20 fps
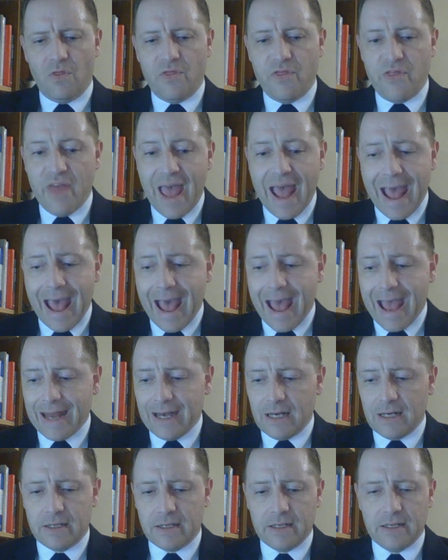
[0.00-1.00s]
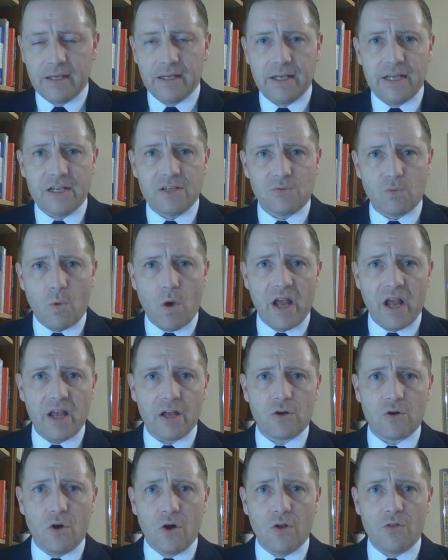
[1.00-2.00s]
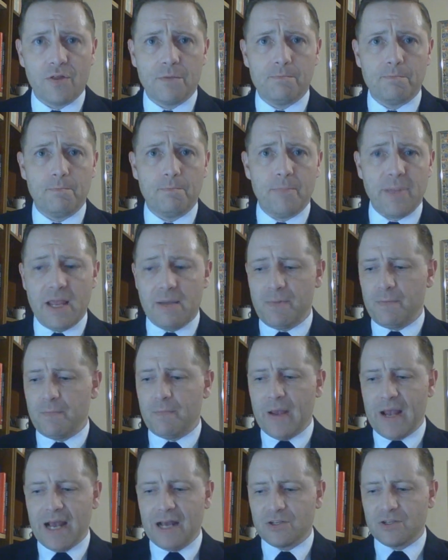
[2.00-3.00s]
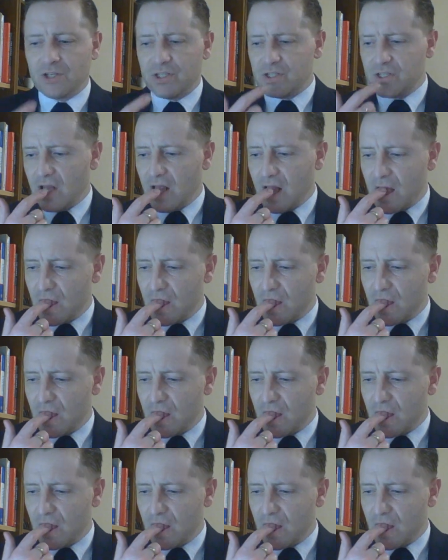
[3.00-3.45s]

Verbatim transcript: That is why I call them baby pouches.